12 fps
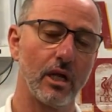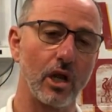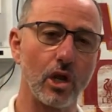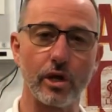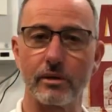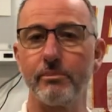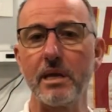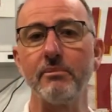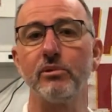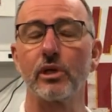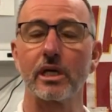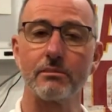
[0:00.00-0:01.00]
A lot of
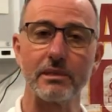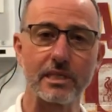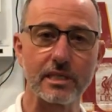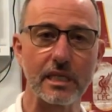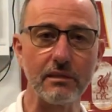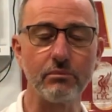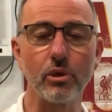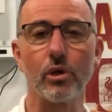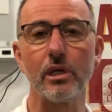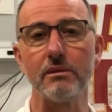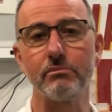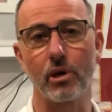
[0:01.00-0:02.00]
people are going to be sitting
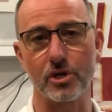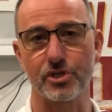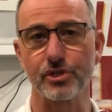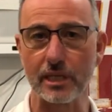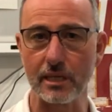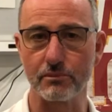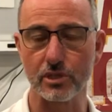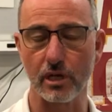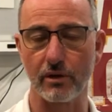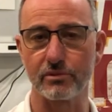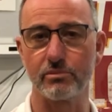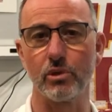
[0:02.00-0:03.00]
poorly, posturing
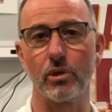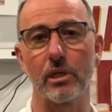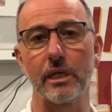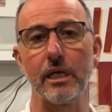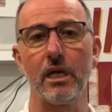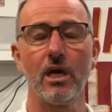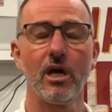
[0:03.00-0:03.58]
themselves poorly,